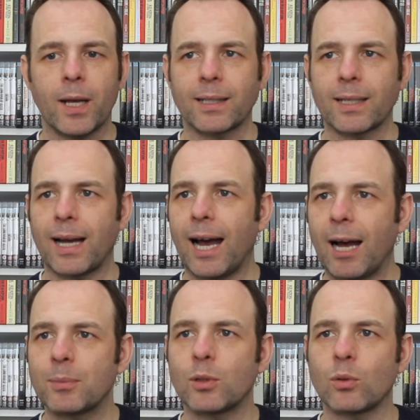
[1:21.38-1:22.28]
And I
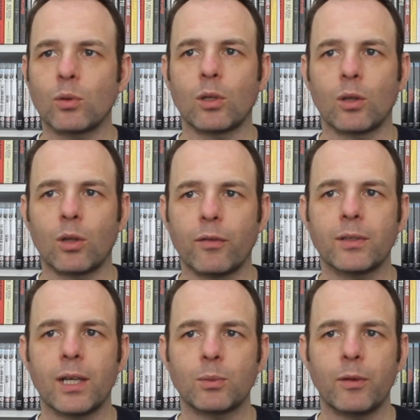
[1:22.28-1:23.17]
absolutely loved
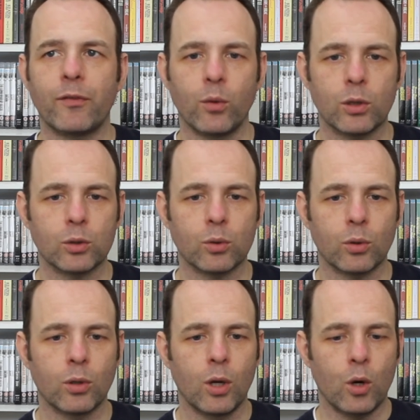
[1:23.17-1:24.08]
it. As we focused
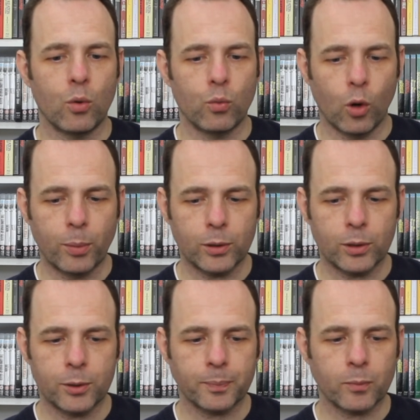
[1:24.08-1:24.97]
on
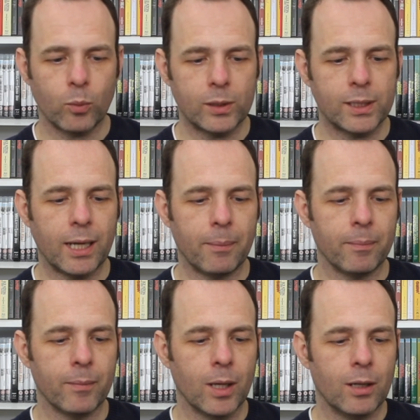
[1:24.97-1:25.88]
Robert, we see
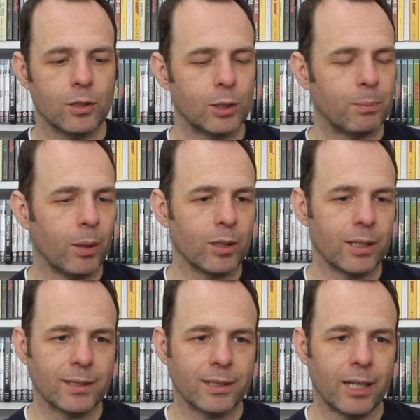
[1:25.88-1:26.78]
him just
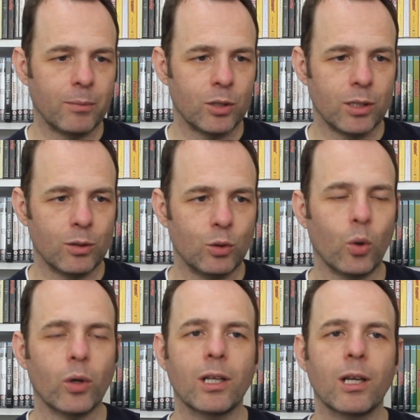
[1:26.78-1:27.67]
building a time machine,
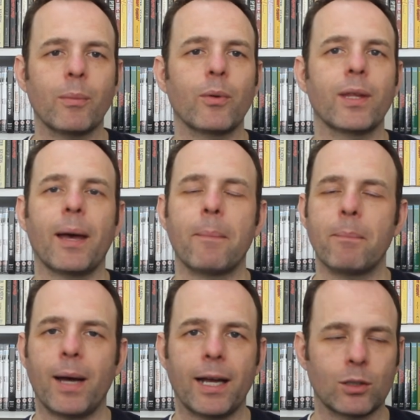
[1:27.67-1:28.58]
talking about the
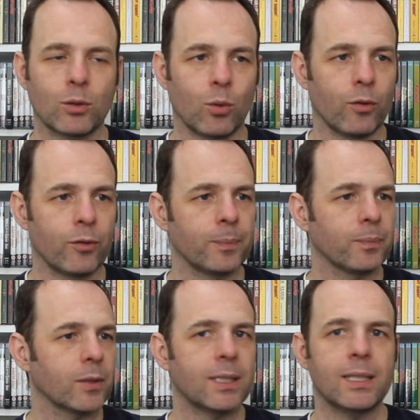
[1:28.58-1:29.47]
impact of
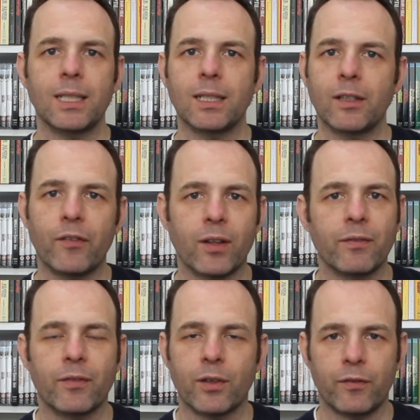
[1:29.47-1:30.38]
seeing the
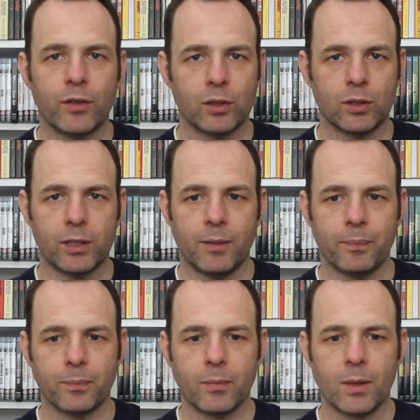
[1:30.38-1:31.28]
film for the first time.